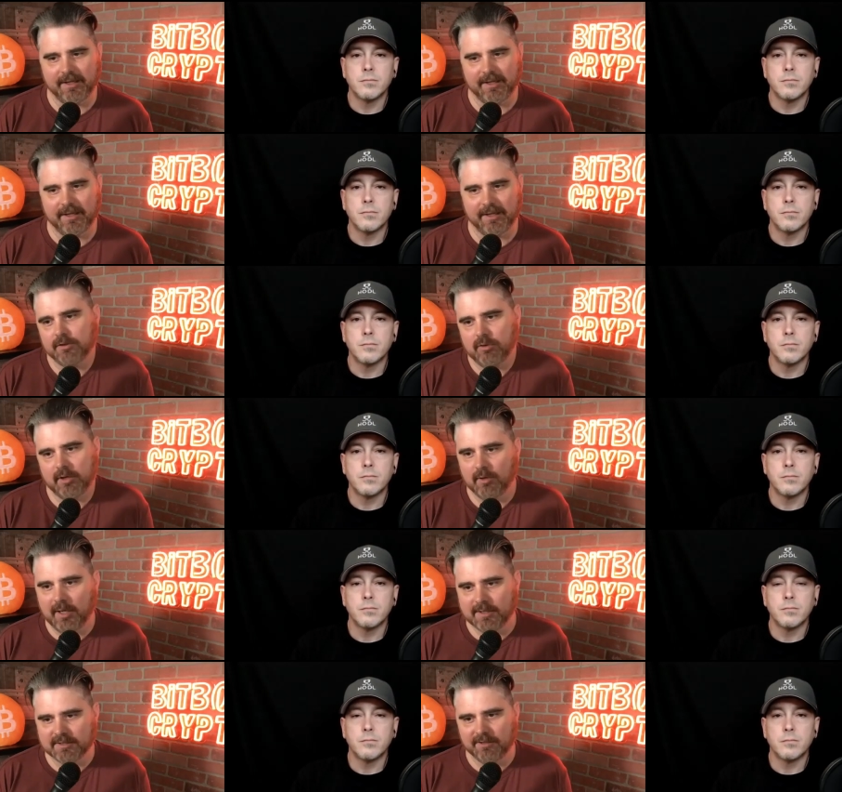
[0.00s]
Speaker 1: look at the Craig
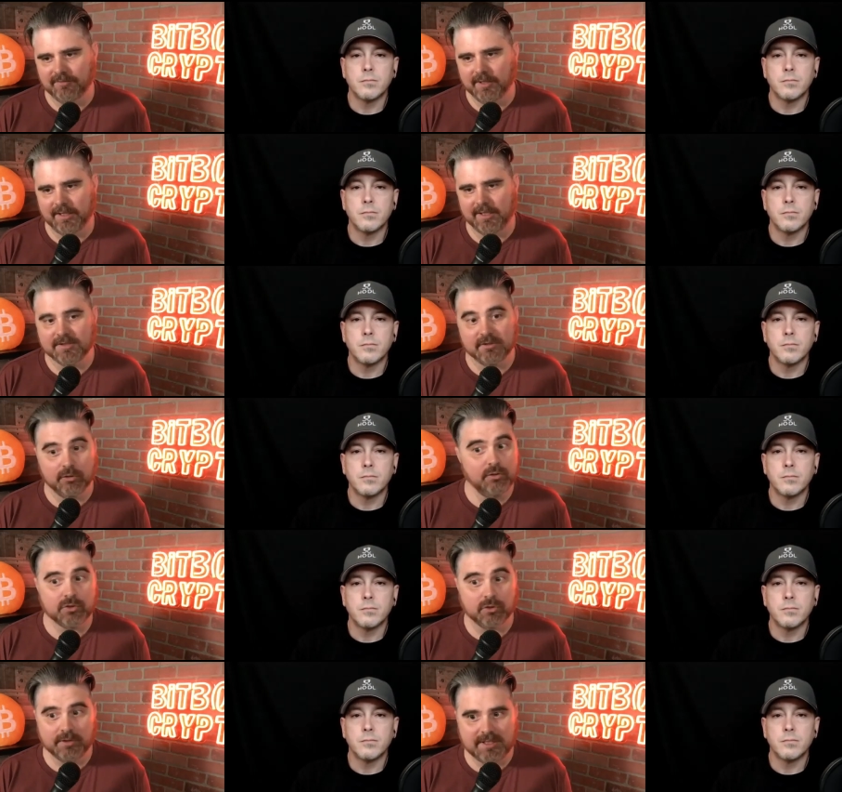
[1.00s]
Wright stuff. Like, as
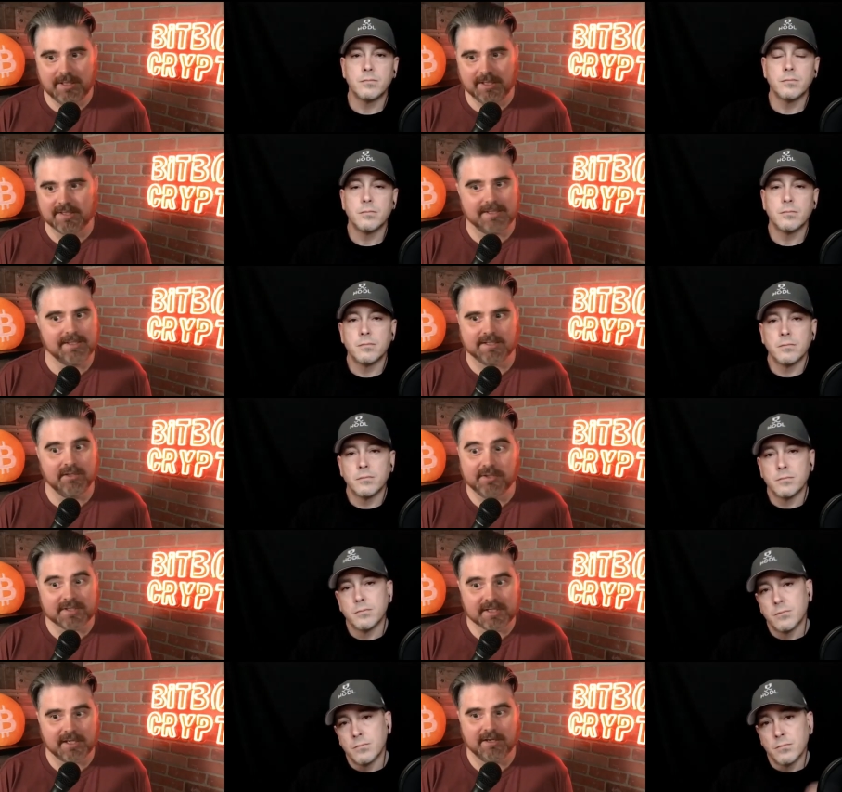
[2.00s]
delusional as he is, he still is
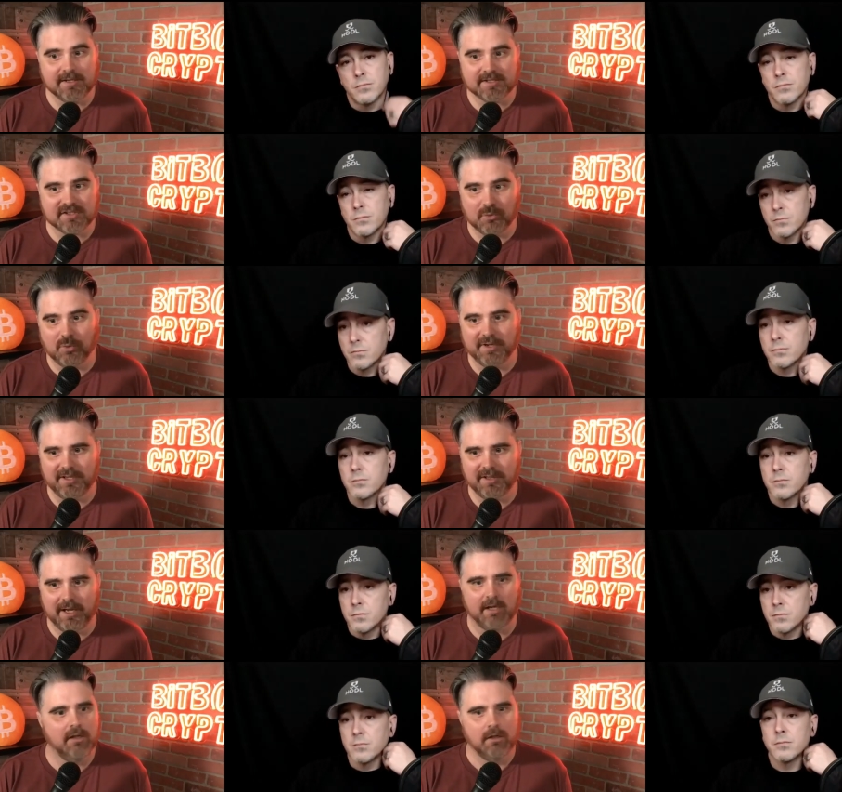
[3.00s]
sticking to this story.
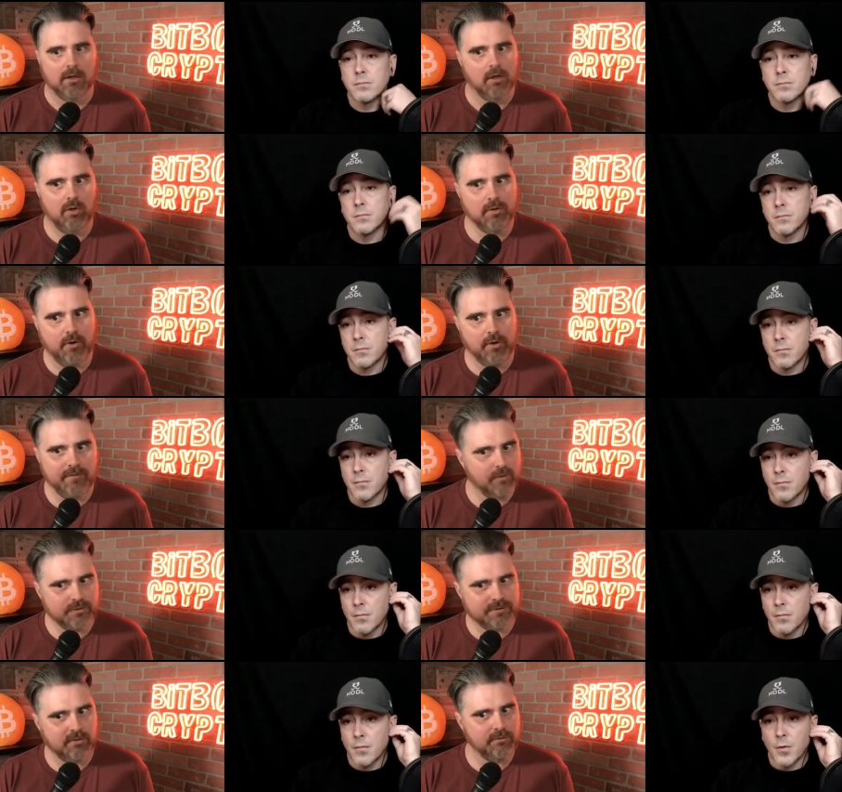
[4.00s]
Like, oh no, even those
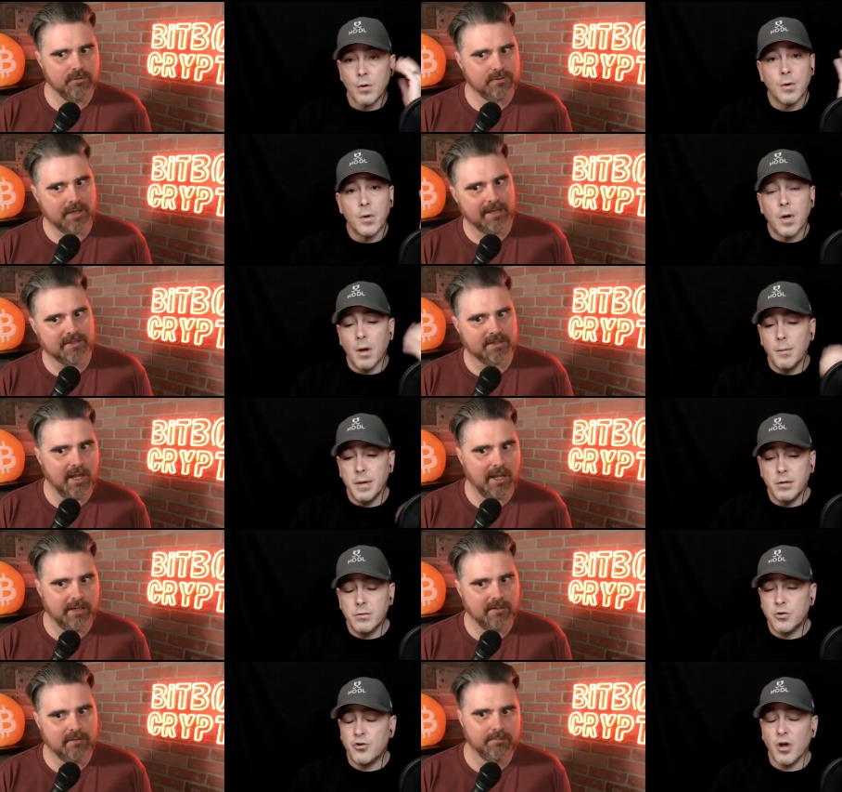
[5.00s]
got
Speaker 2: signed. I
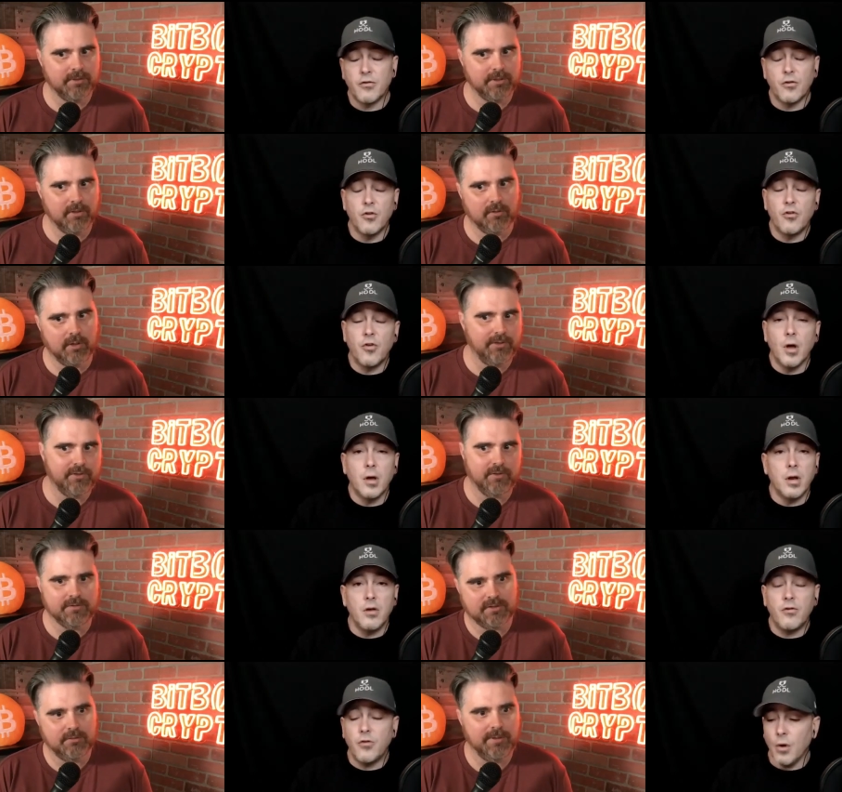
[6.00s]
mean, Justin's son,
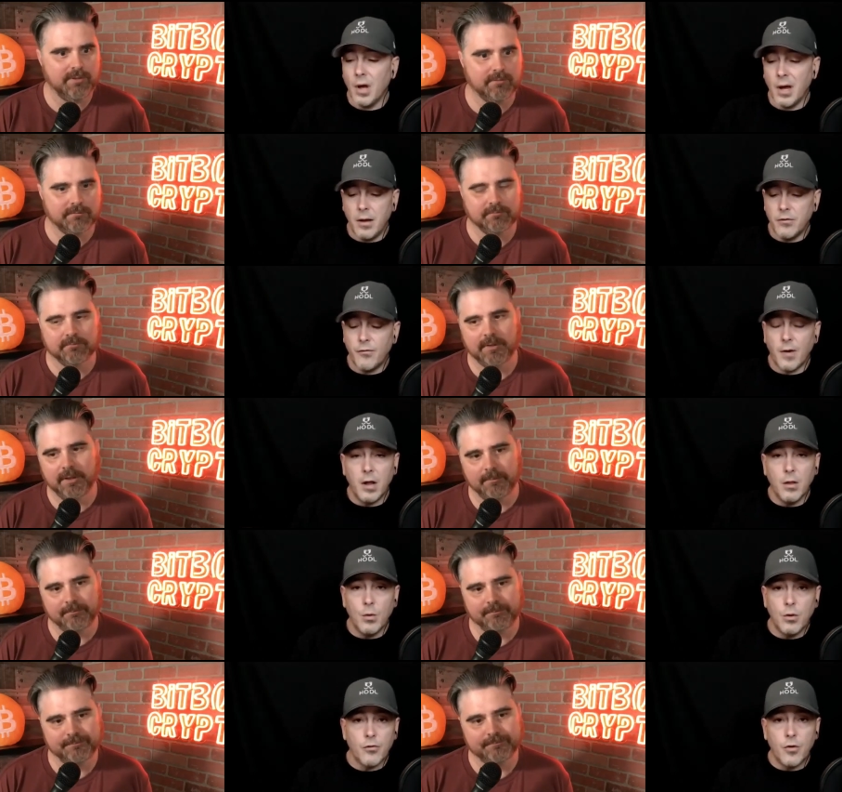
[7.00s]
you still have his
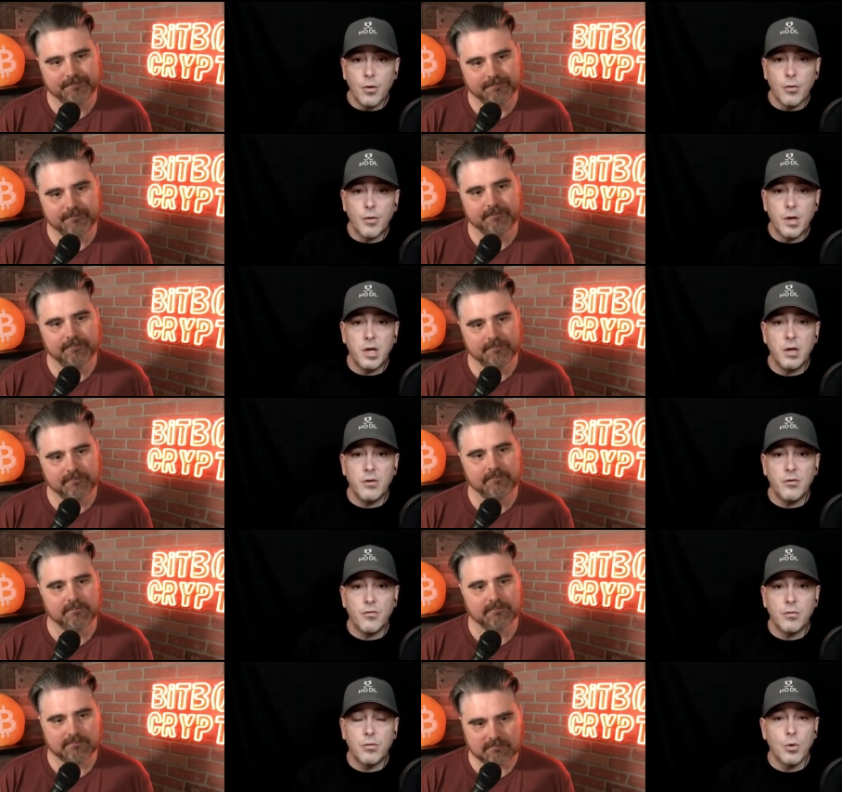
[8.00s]
followers still think
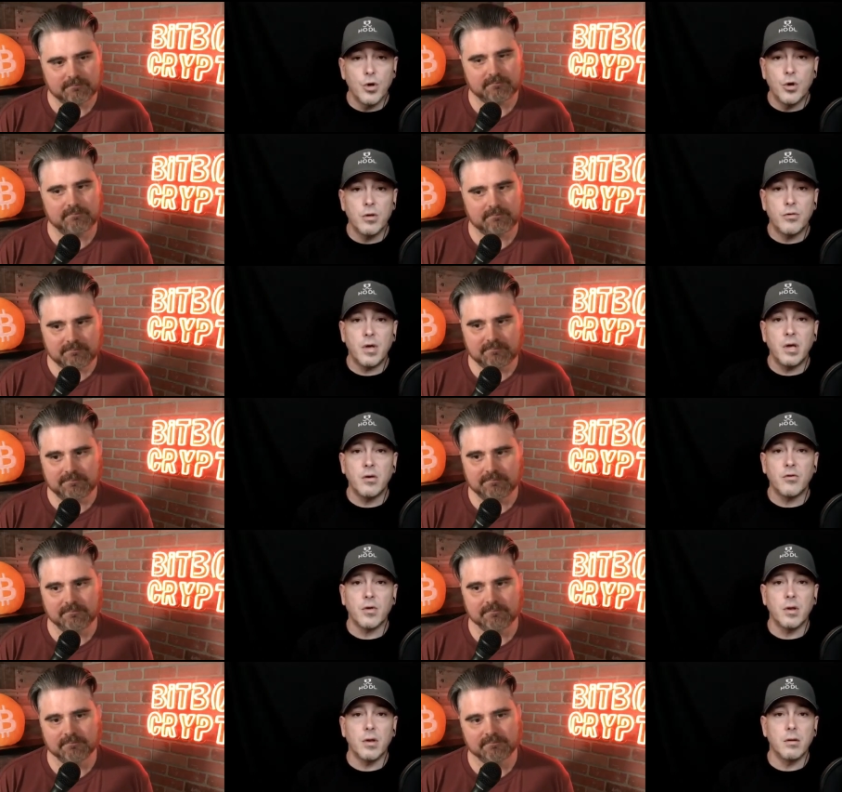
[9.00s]
he's doing good things,
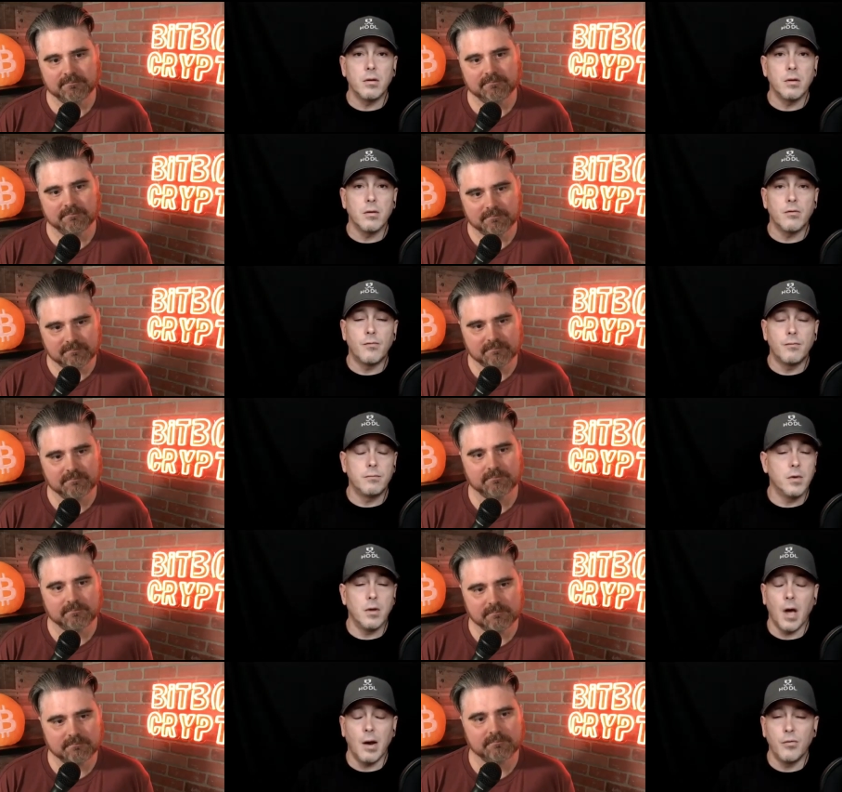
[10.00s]
and
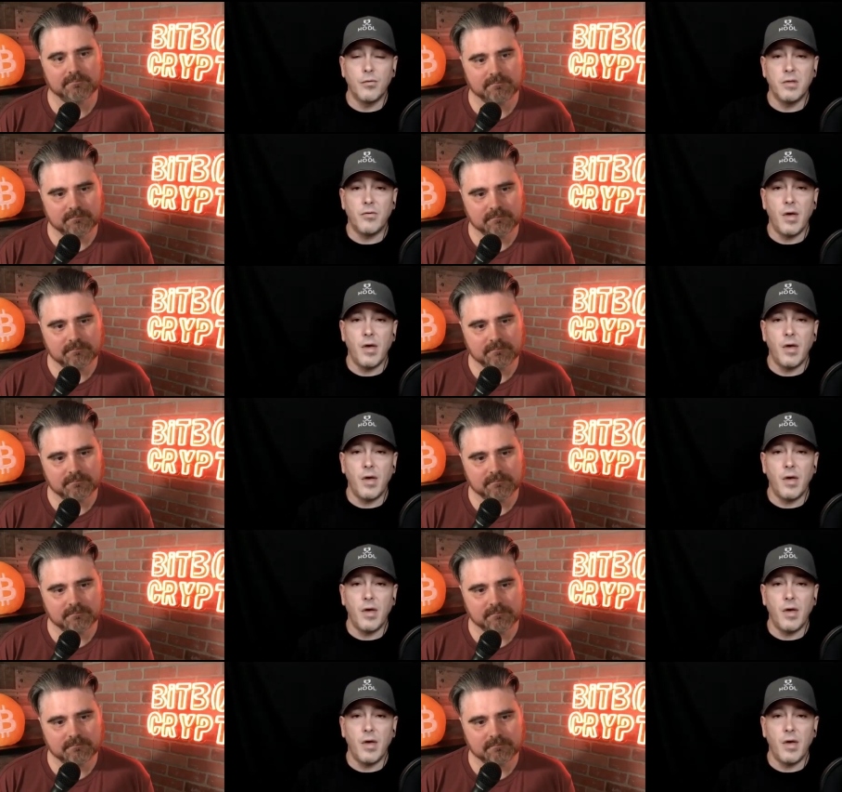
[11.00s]
I don't think